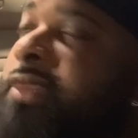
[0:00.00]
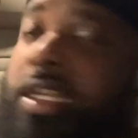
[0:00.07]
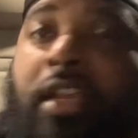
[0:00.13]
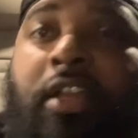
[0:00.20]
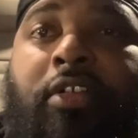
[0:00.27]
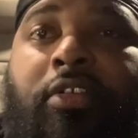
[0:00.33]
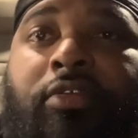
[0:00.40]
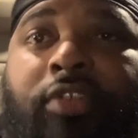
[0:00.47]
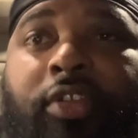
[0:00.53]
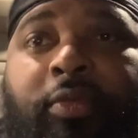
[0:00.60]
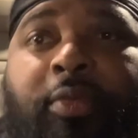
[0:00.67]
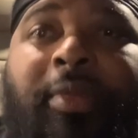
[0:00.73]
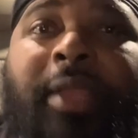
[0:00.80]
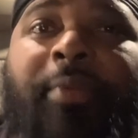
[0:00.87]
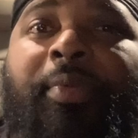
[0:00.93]
I don't know. We
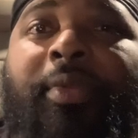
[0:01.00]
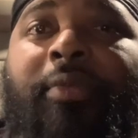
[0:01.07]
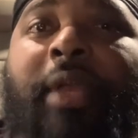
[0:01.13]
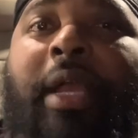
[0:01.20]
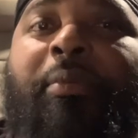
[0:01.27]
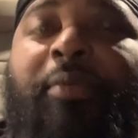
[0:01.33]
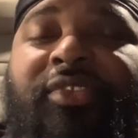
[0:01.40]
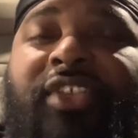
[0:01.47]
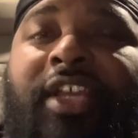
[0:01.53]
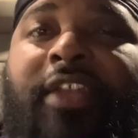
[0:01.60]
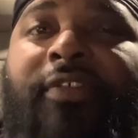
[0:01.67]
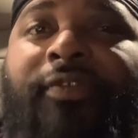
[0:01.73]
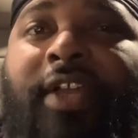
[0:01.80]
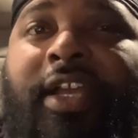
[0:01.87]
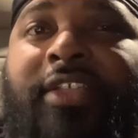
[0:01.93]
might pick. I'm gonna try to
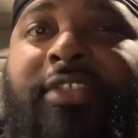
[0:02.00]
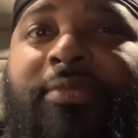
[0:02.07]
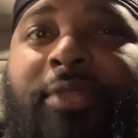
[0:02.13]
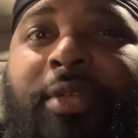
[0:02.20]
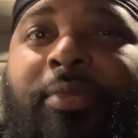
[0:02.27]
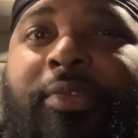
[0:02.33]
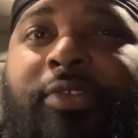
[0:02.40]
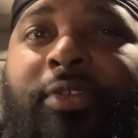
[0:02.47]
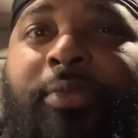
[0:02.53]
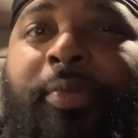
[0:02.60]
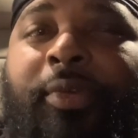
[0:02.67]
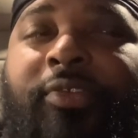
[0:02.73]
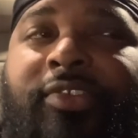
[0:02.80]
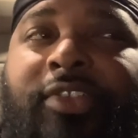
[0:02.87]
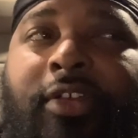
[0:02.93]
find some numbers on the
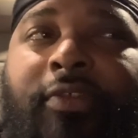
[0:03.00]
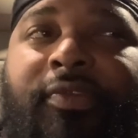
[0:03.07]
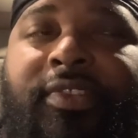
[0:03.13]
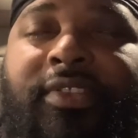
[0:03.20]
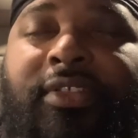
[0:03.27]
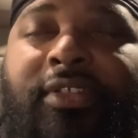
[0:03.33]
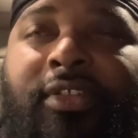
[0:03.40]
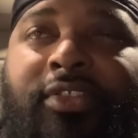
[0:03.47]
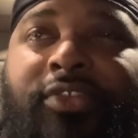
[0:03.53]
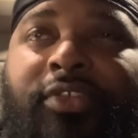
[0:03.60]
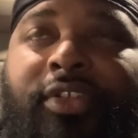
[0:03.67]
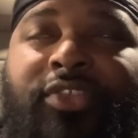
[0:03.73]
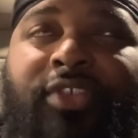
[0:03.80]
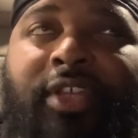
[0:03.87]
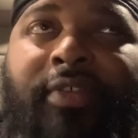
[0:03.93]
post office uh, truck
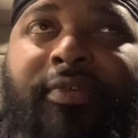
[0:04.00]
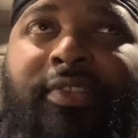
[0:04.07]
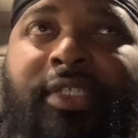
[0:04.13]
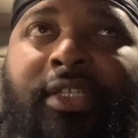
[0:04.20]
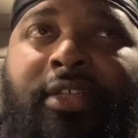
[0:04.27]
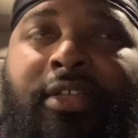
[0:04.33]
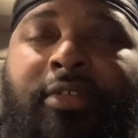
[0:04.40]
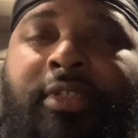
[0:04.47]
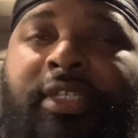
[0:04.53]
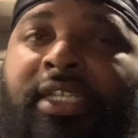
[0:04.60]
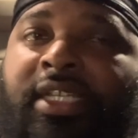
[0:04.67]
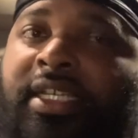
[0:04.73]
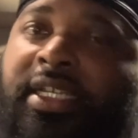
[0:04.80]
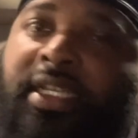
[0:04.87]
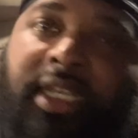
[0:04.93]
driver job,
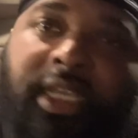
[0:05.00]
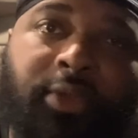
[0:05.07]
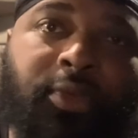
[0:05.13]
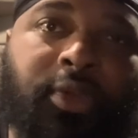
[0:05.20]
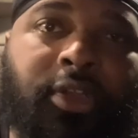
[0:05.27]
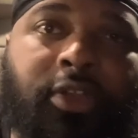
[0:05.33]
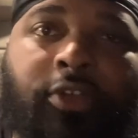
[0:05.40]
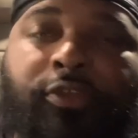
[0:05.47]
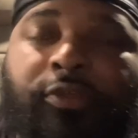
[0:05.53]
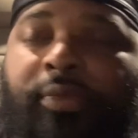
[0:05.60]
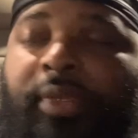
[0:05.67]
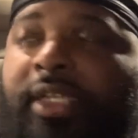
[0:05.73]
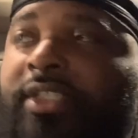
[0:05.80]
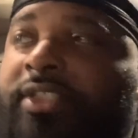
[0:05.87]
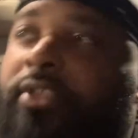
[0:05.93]
and we'll go from
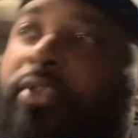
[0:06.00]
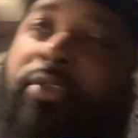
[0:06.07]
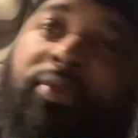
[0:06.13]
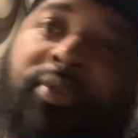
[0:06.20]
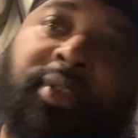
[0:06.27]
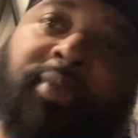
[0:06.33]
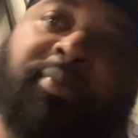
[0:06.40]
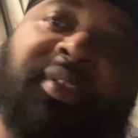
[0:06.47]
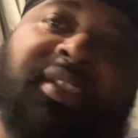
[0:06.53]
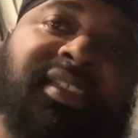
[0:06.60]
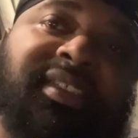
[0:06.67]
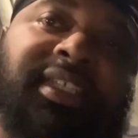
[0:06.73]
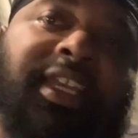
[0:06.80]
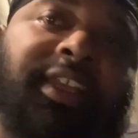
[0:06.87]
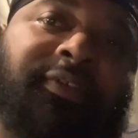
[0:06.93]
there. So be
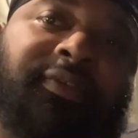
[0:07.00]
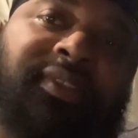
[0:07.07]
safe.